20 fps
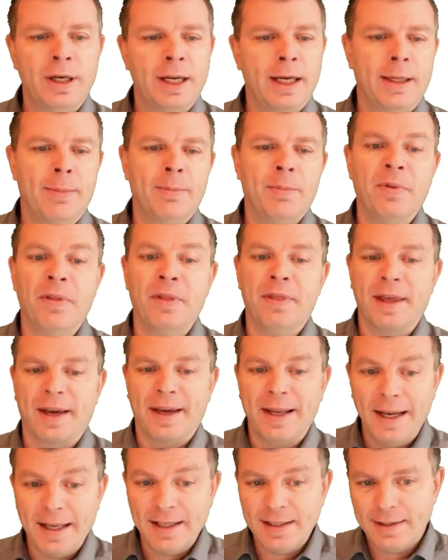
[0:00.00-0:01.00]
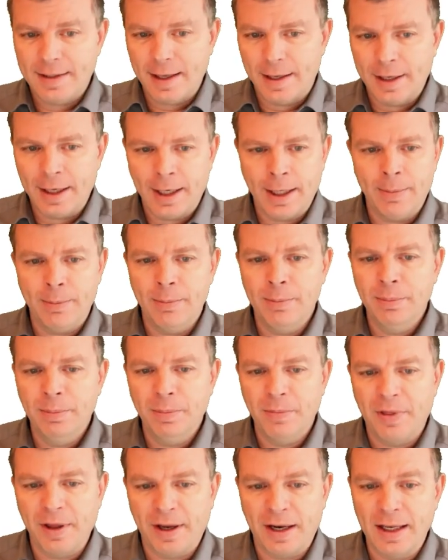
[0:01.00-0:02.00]
name, the
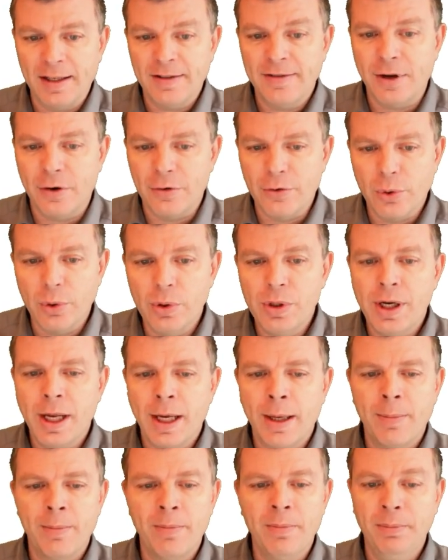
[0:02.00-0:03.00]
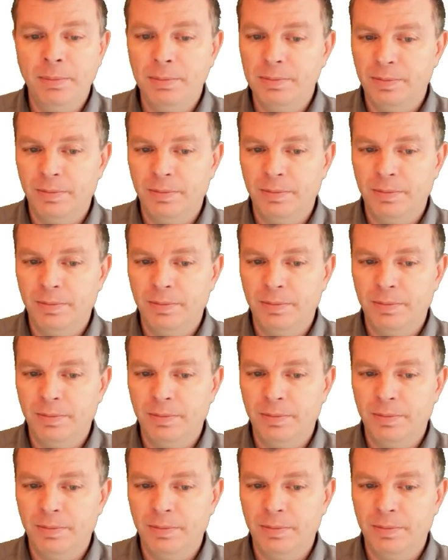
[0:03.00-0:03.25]
cluster role name